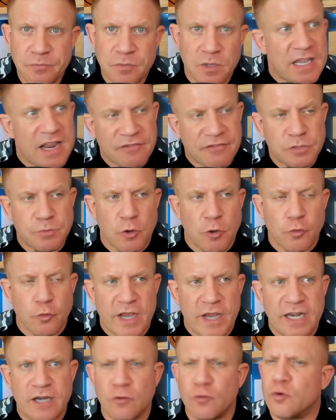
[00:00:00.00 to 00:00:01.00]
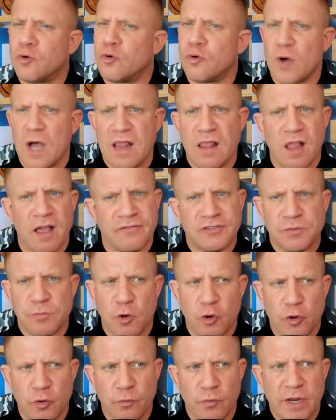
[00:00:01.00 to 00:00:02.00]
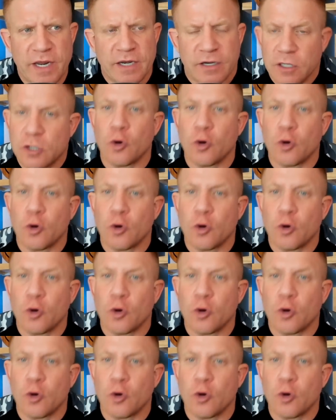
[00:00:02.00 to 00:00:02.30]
You ever smoke weed? Ooh, I love smoking weed.